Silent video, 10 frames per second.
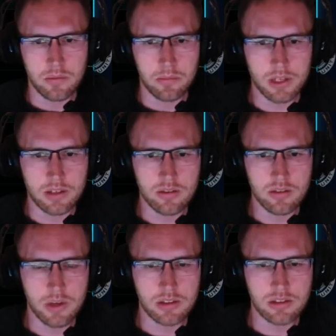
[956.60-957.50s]
pinky
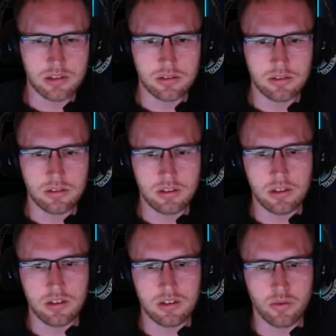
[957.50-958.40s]
switch.
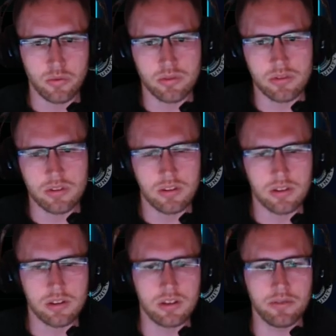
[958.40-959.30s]
D is on
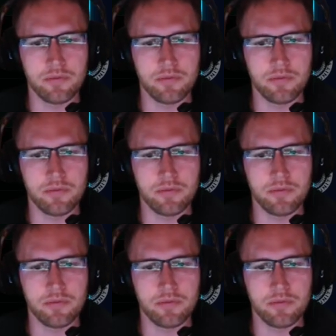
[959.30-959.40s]
the.